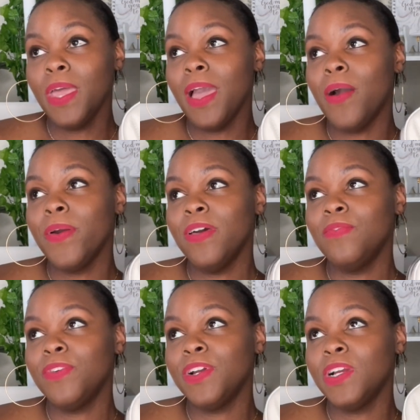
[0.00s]

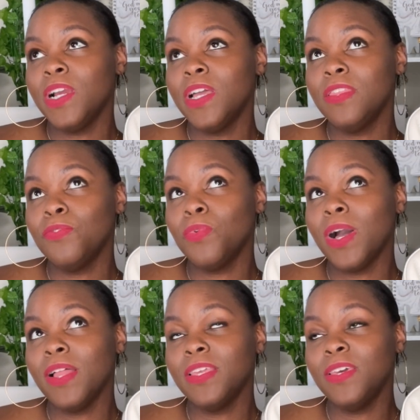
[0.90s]
However, the
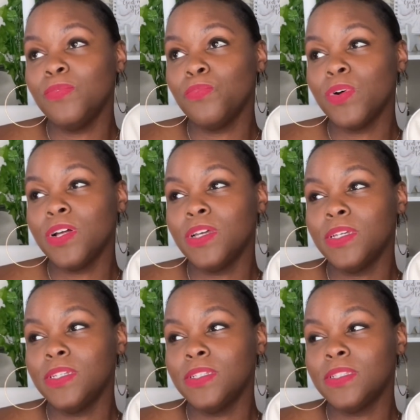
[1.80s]
wallet
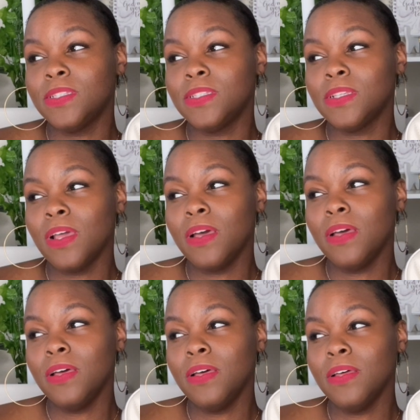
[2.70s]
was,
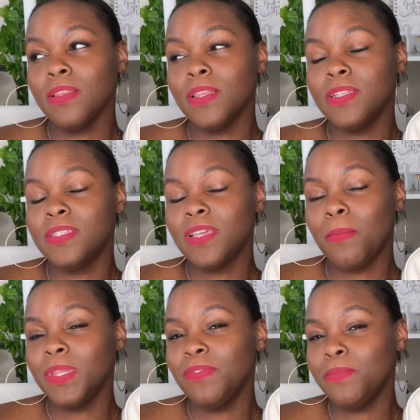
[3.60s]
let's see, I
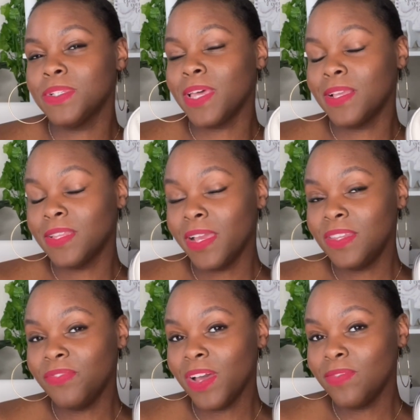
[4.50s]
believe it was like
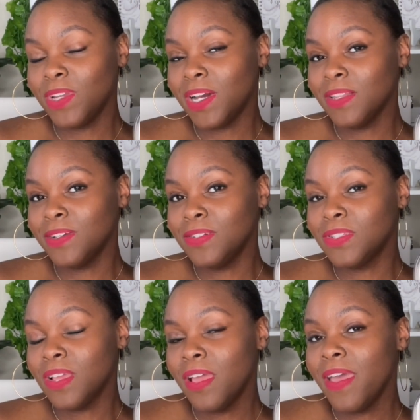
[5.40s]

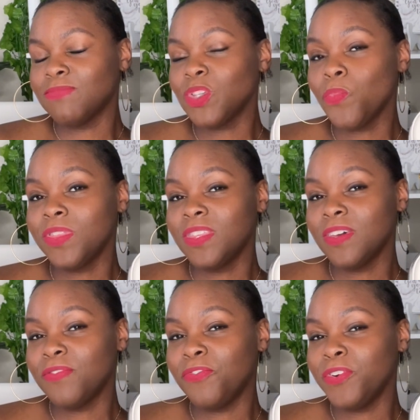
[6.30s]
$95. So with
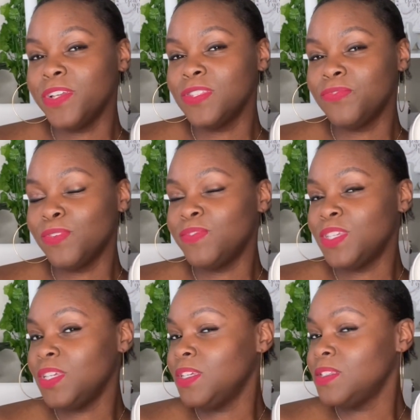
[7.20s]
the Friends
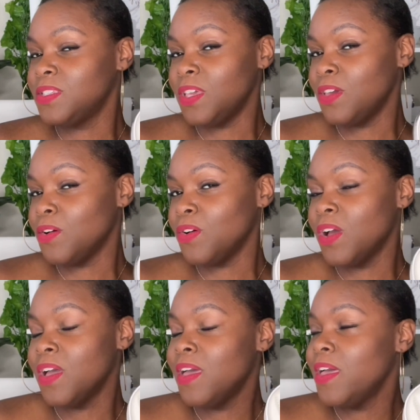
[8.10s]
15 sale,
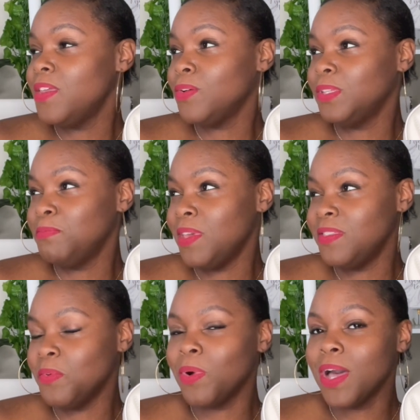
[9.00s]
it only
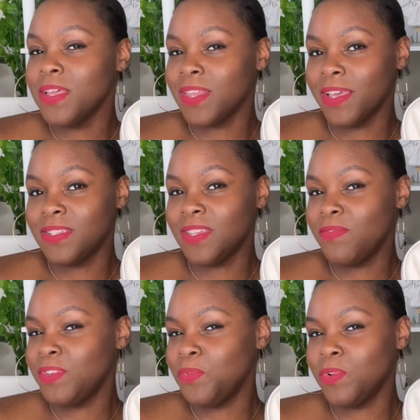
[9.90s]
made the wallet like
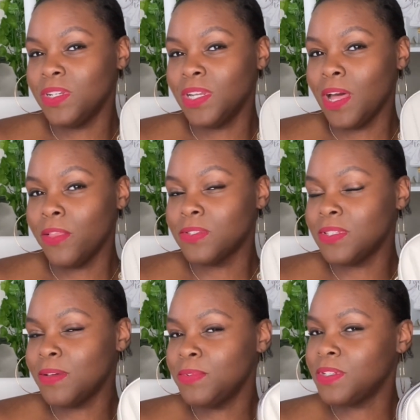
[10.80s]
$71.
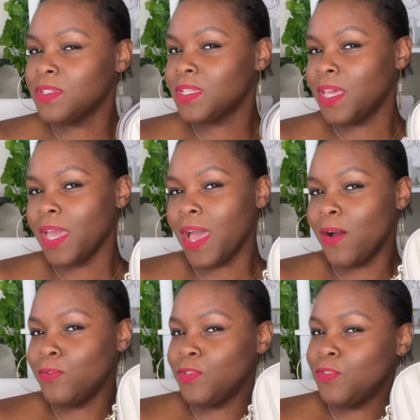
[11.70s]
And I was just like,
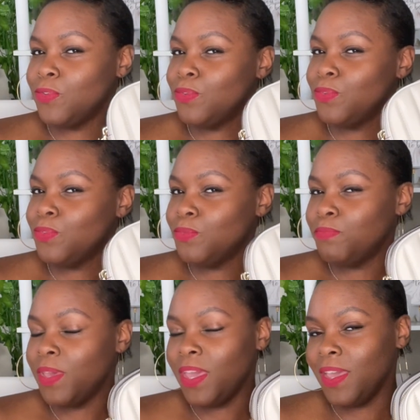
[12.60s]
how do you
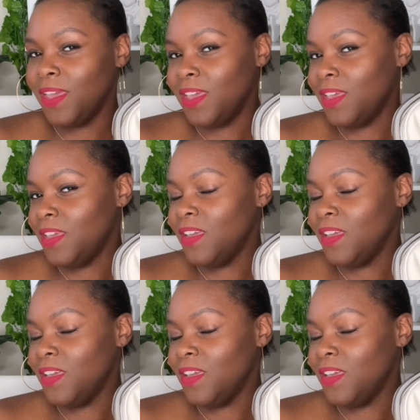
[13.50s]
pay